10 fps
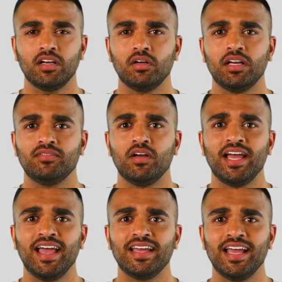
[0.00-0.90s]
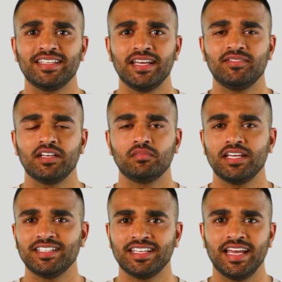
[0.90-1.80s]
Early volcanic activity
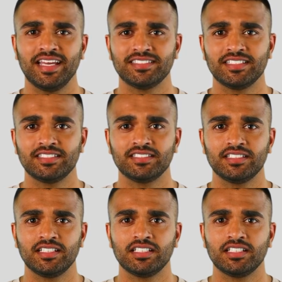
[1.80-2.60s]
released gases,